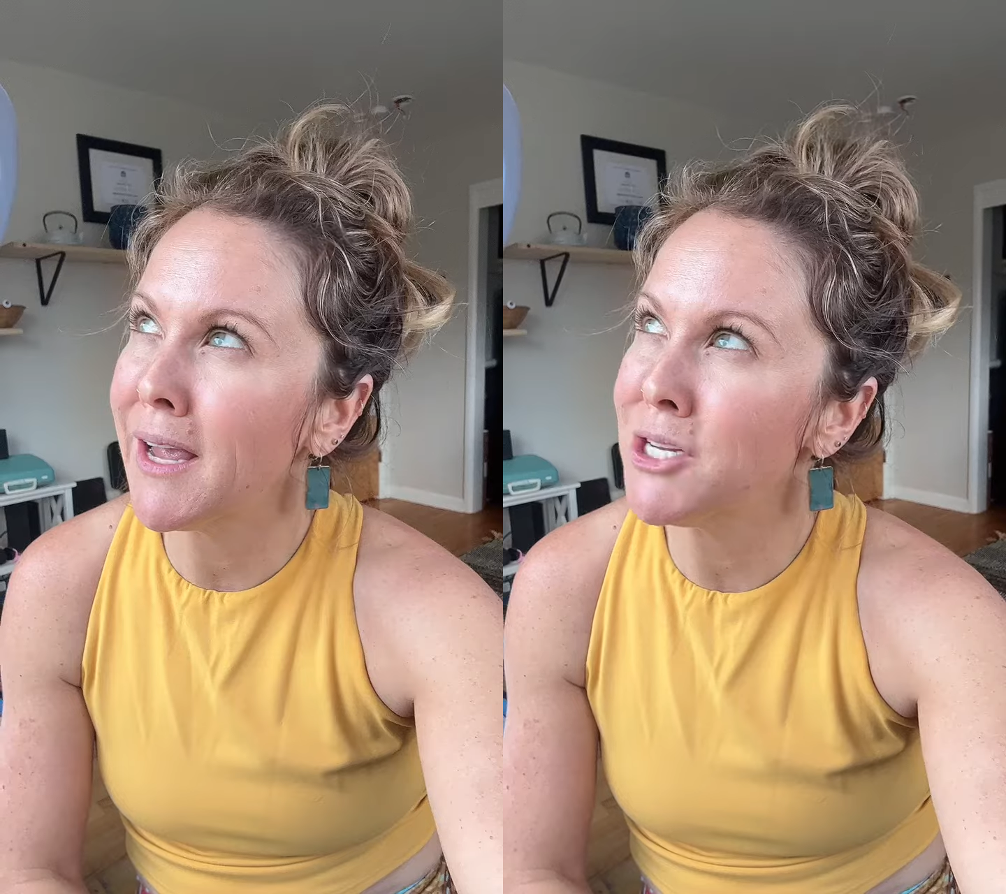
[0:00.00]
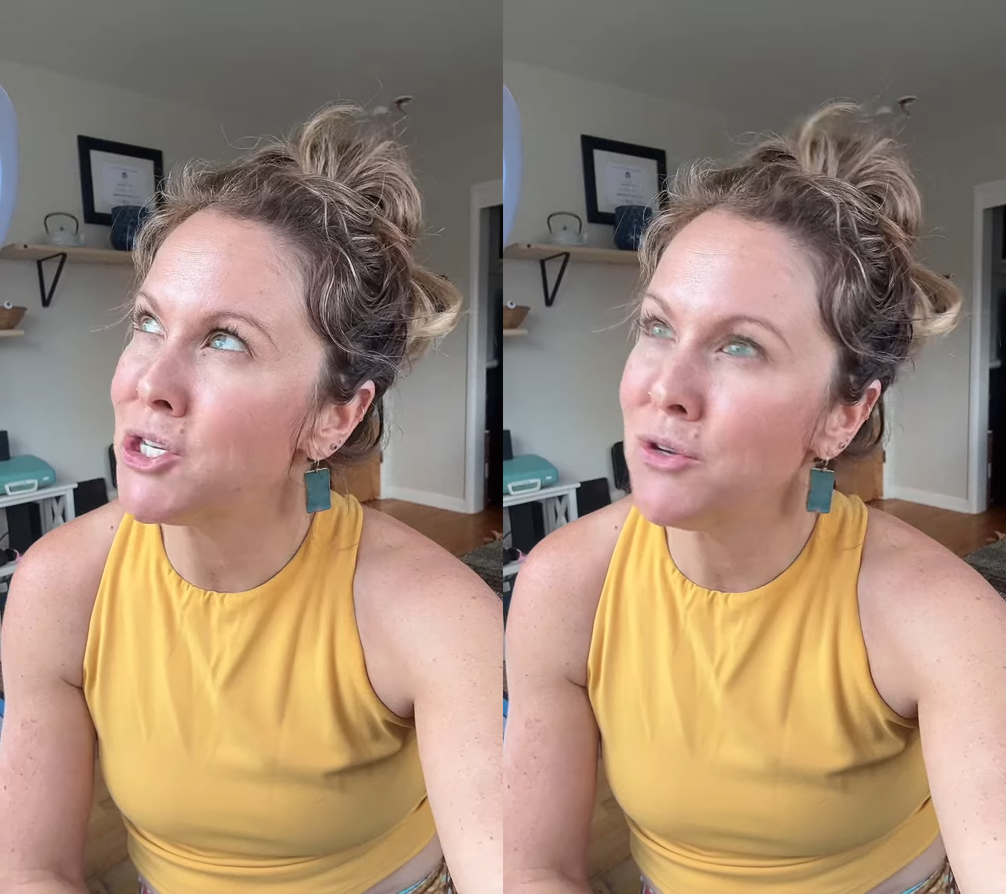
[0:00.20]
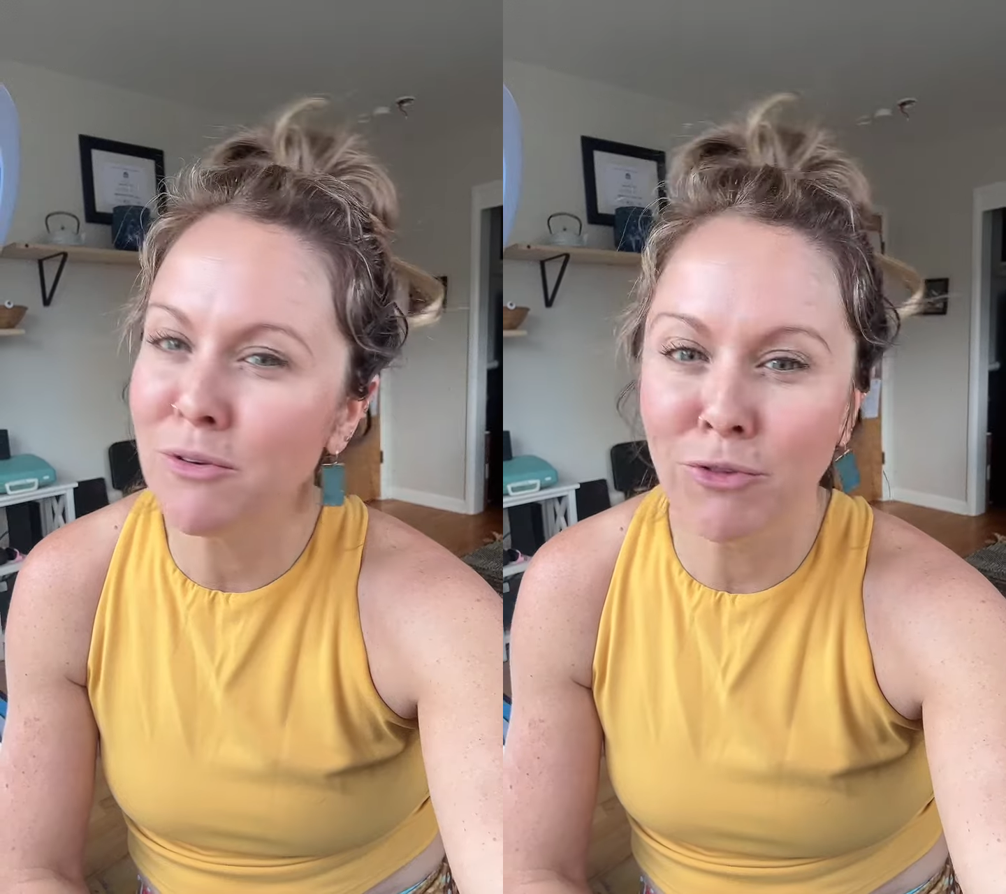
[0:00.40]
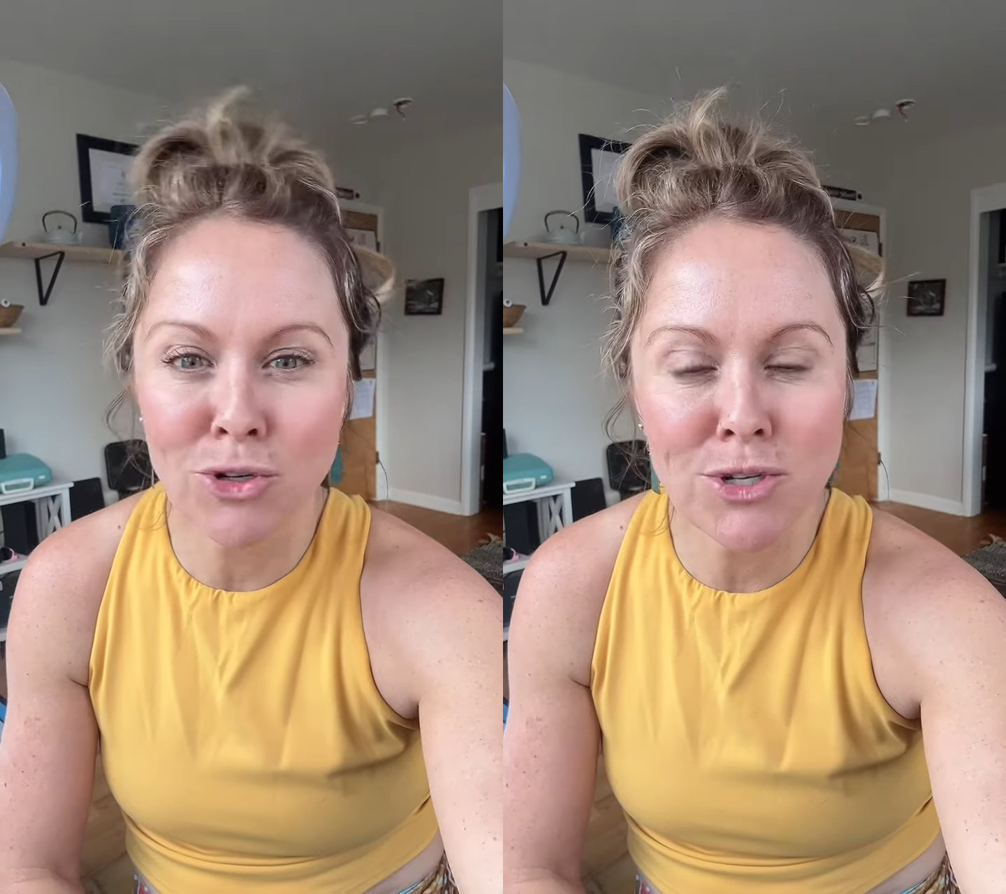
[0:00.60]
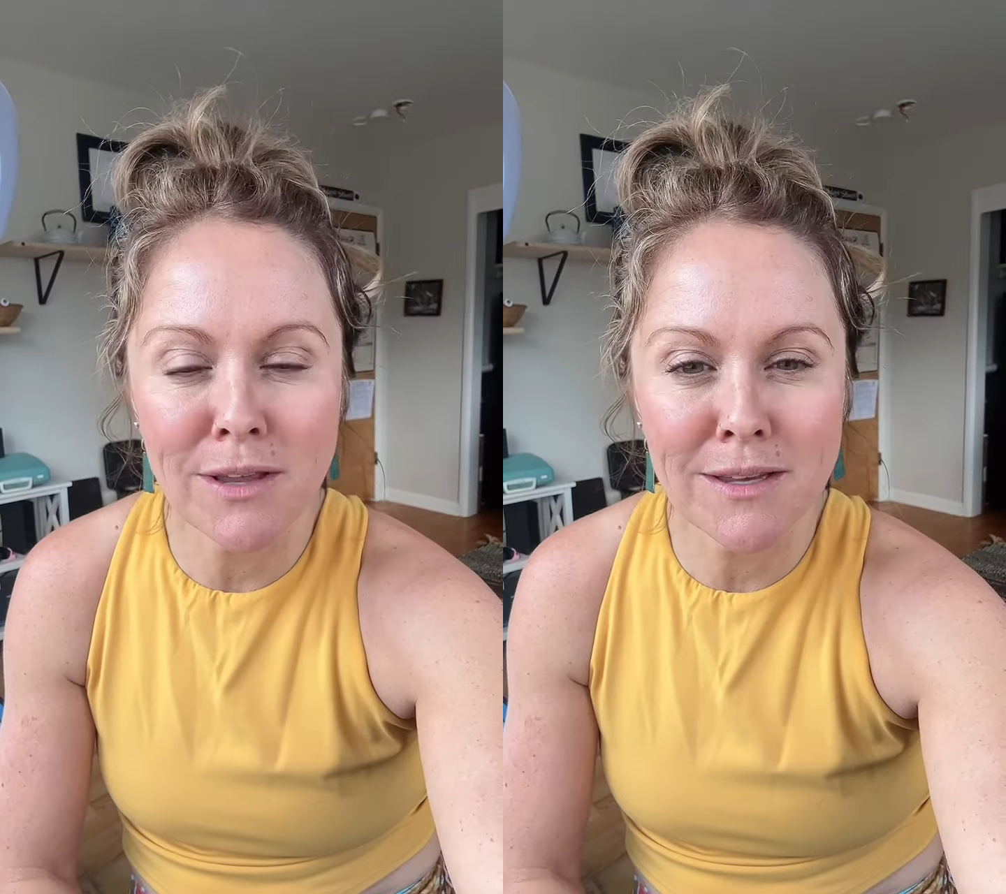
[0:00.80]
I should do a
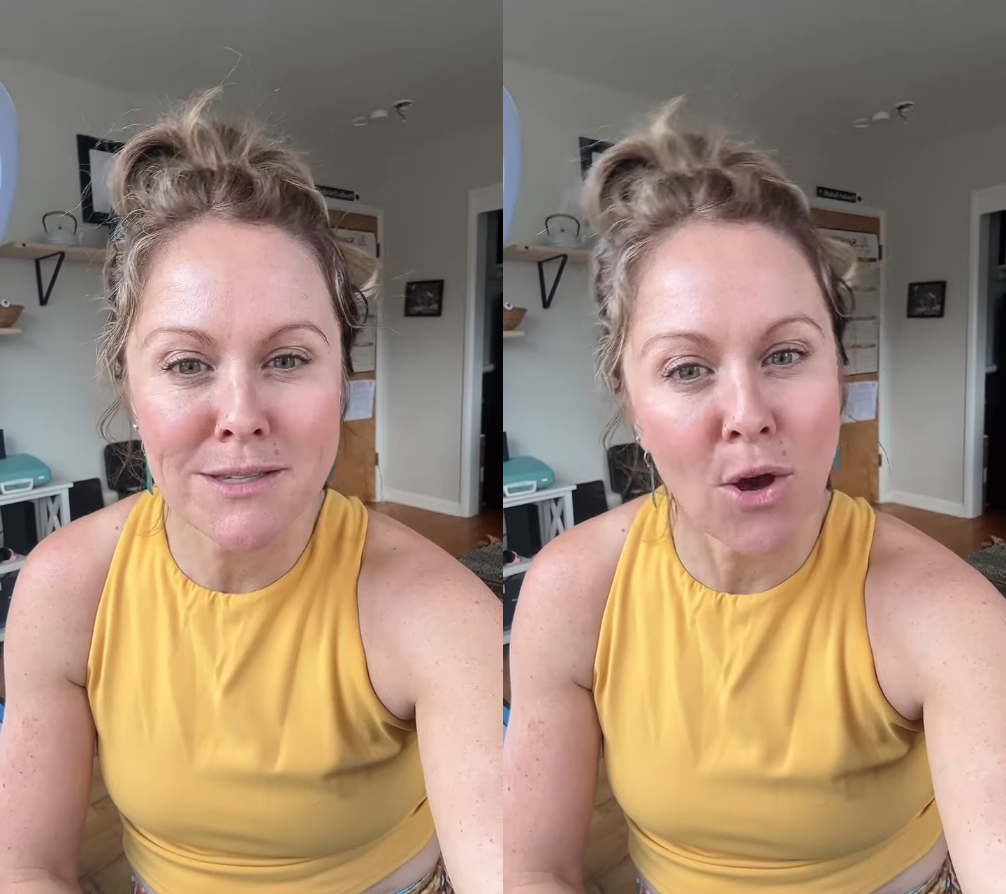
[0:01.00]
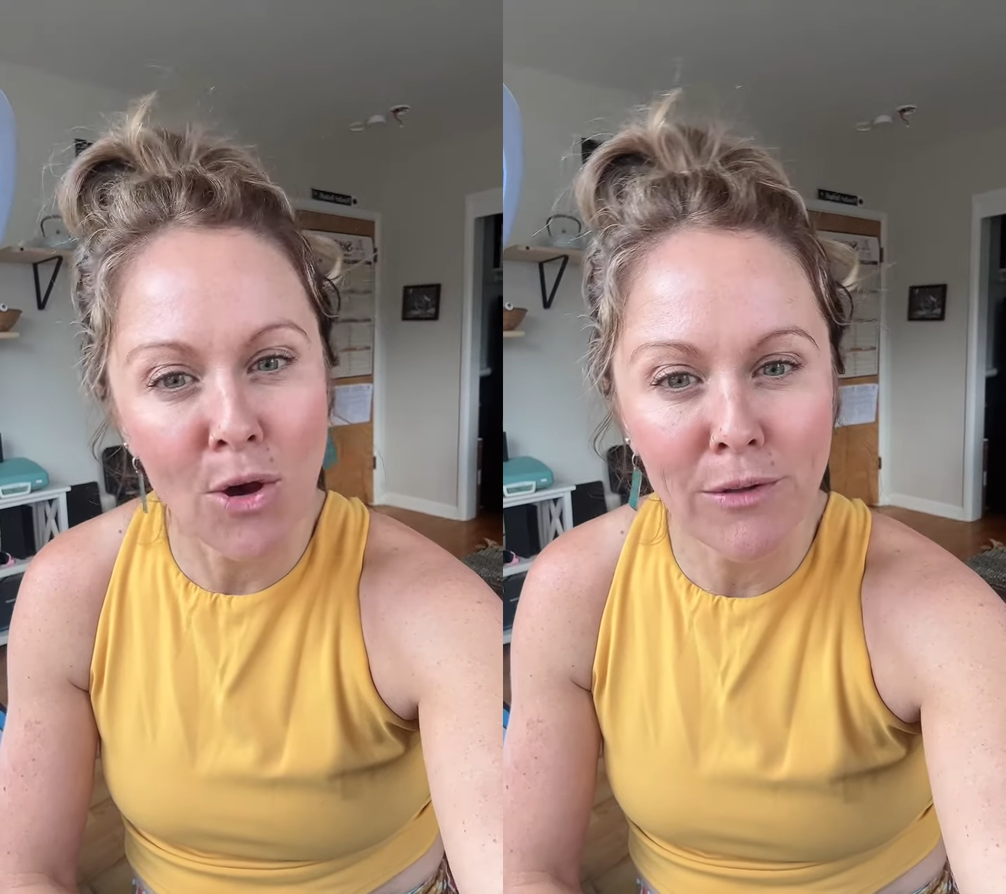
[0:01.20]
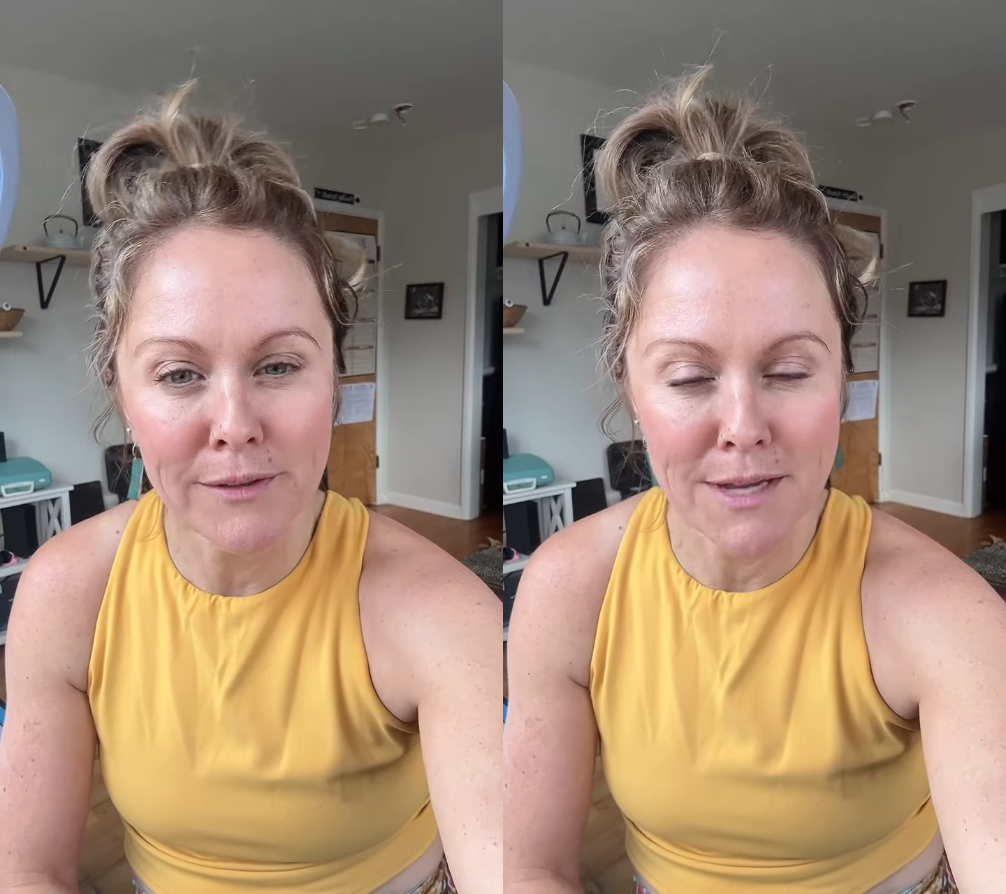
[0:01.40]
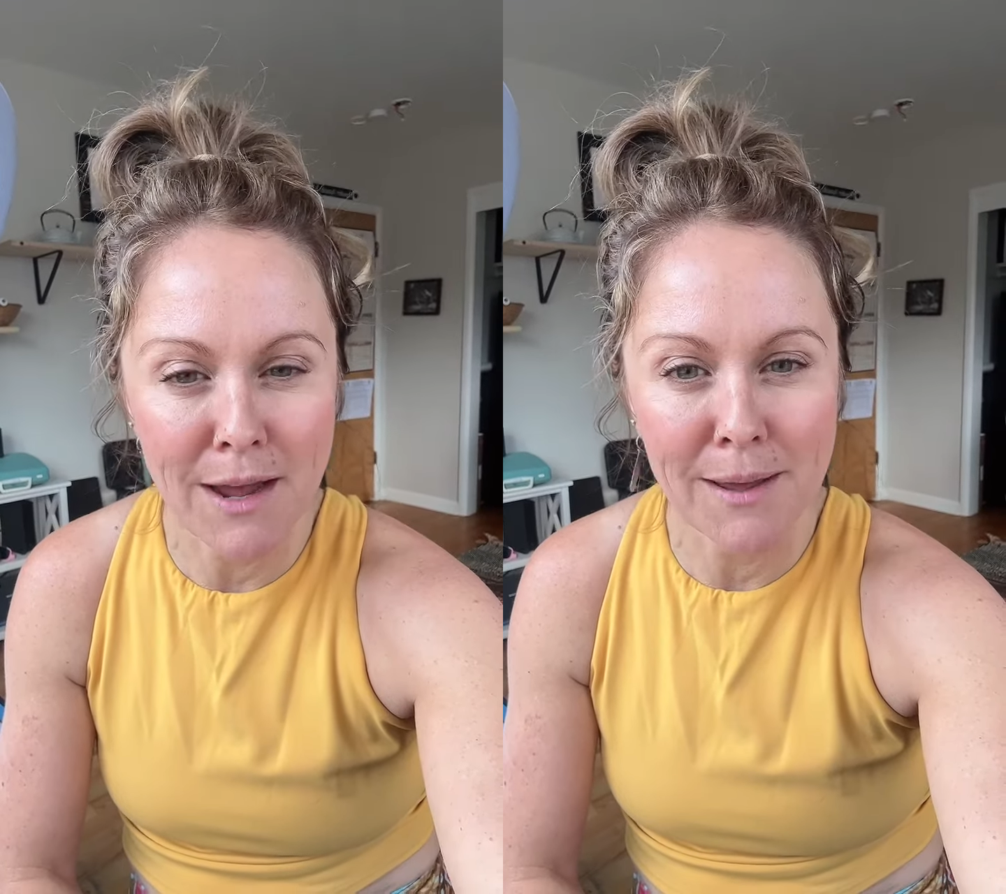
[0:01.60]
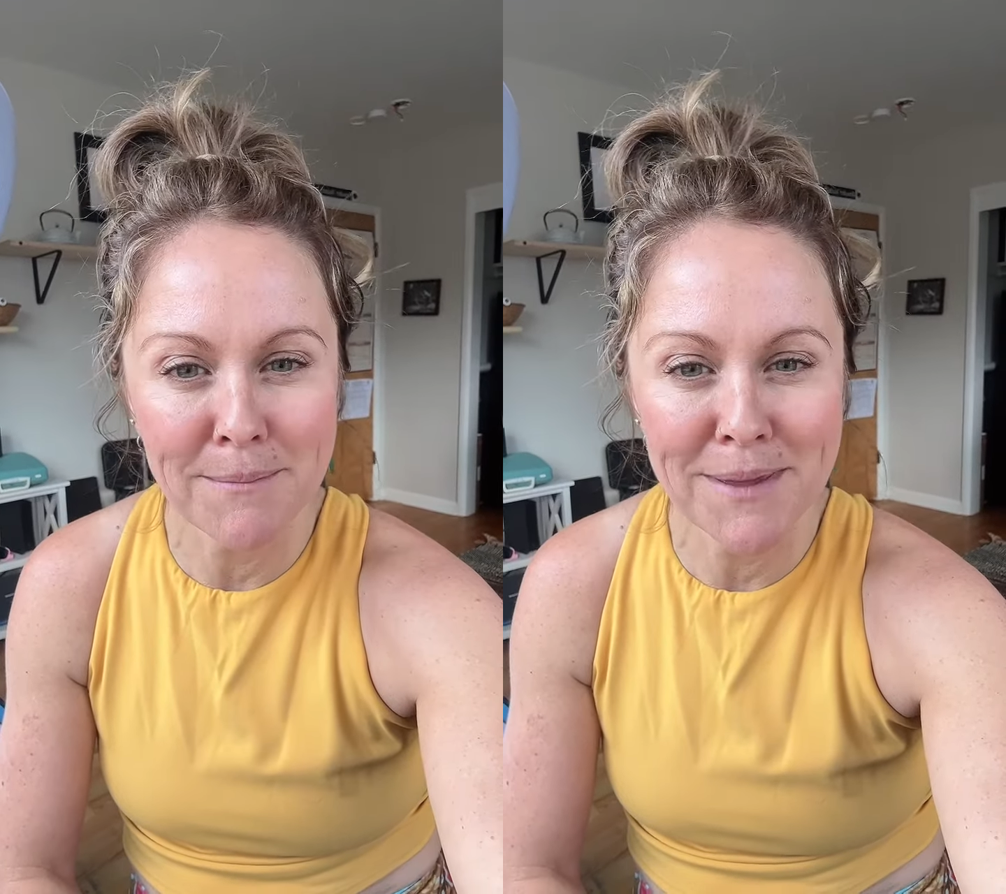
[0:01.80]
version of this all the
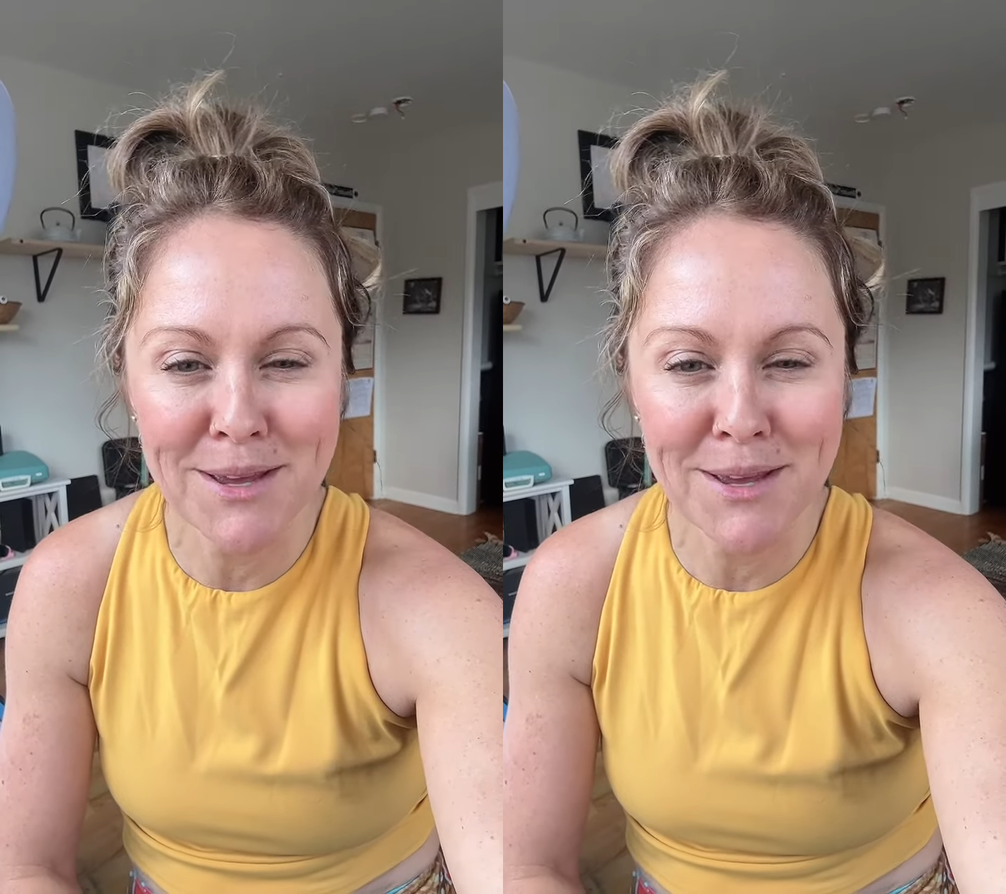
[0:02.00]
time.